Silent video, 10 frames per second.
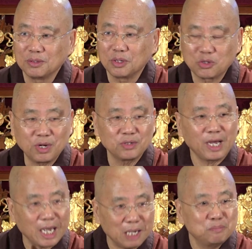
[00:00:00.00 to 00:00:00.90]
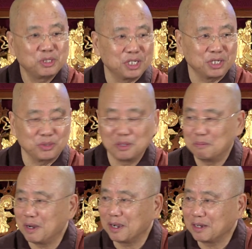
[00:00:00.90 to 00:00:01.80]
You're trying to empty your
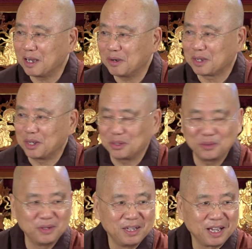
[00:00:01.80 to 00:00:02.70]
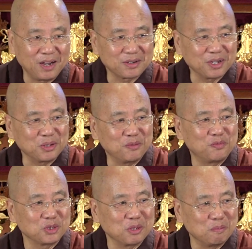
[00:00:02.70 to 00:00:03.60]
mind. How can you
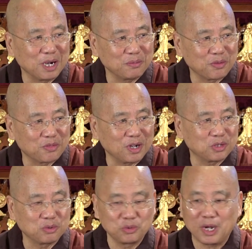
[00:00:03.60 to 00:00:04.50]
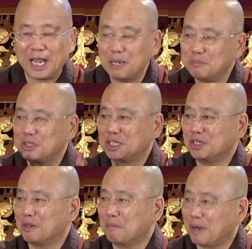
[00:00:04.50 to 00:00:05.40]
fill your mind with thoughts? You empty
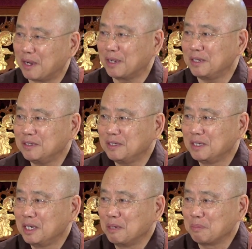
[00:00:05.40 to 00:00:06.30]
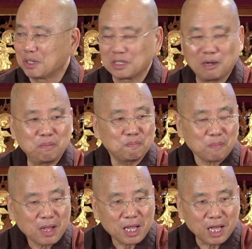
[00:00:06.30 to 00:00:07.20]
your mind because
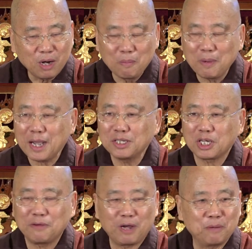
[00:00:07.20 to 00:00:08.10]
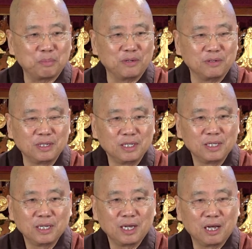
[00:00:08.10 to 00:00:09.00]
our minds have
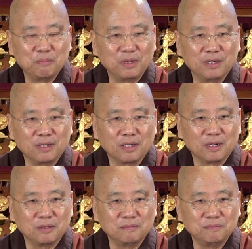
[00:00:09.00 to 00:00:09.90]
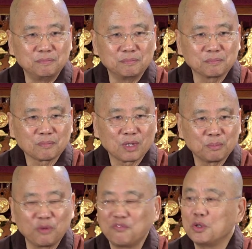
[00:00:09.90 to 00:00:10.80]
been
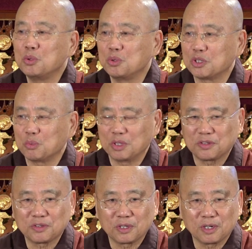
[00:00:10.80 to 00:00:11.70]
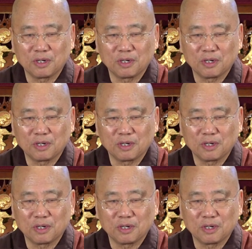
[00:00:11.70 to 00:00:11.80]
confused with